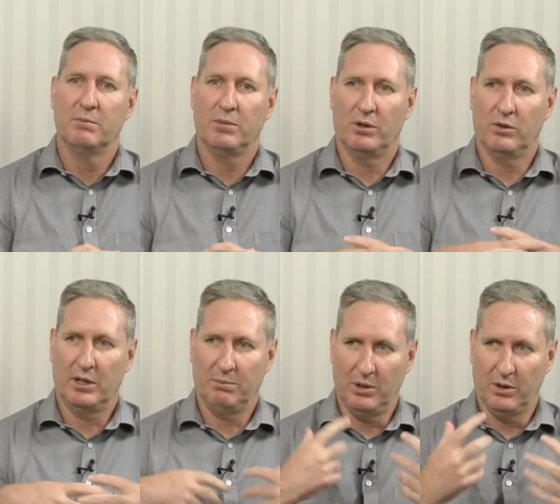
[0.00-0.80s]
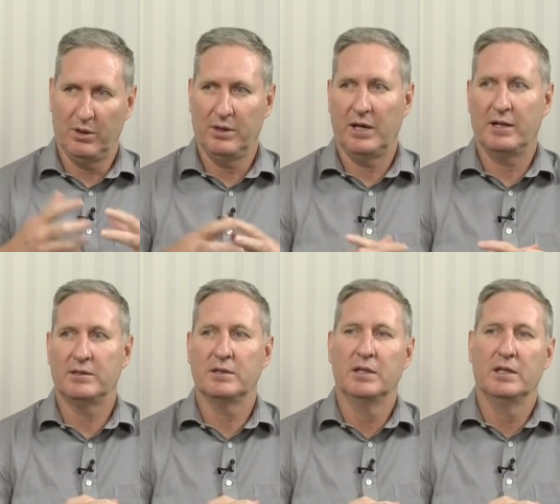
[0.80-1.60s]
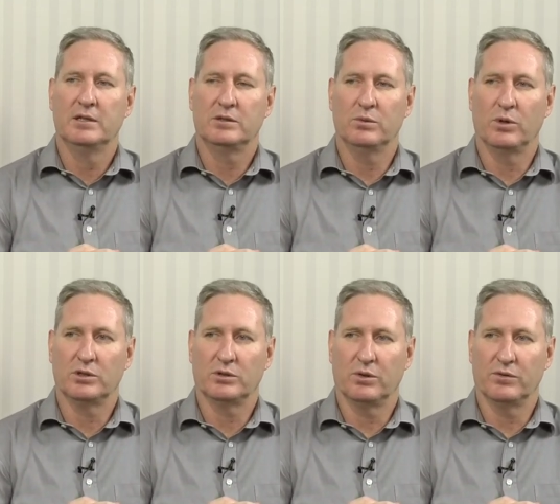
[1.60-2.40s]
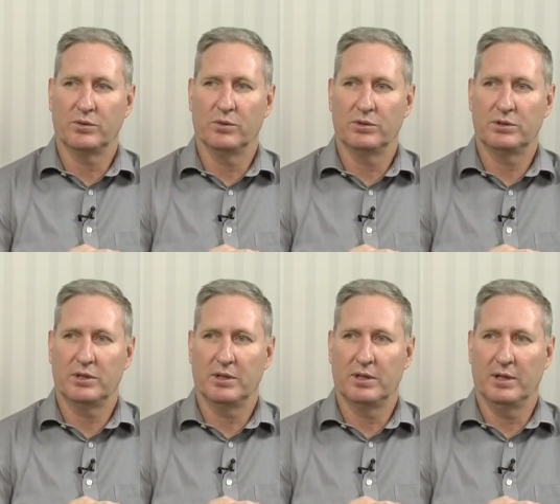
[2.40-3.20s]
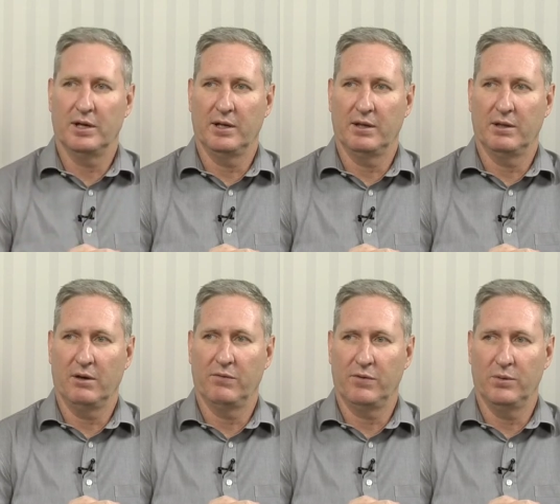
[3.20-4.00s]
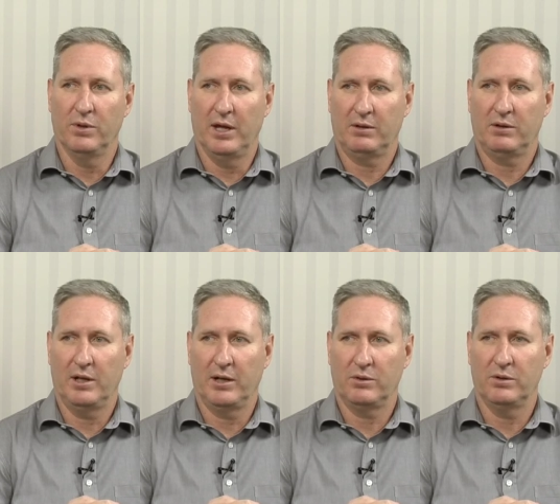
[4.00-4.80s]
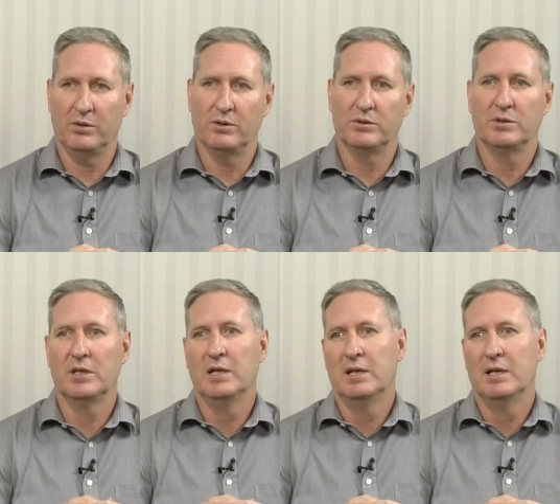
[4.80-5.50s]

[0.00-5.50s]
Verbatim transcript: but looking beyond that to what sort of source of fuel that could use.